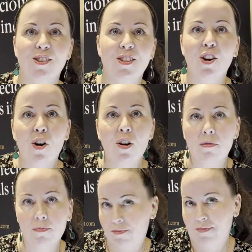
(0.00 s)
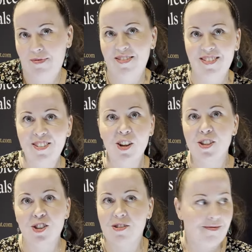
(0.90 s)
You know,
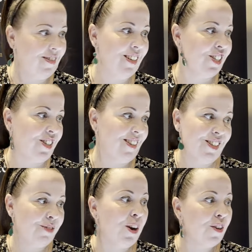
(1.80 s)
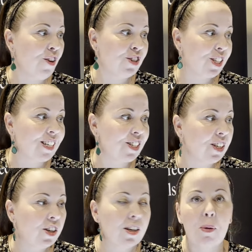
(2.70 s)
it's one of those things
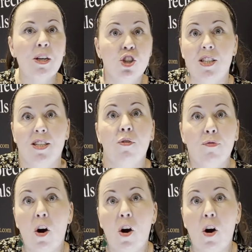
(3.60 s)
that you pinch yourself.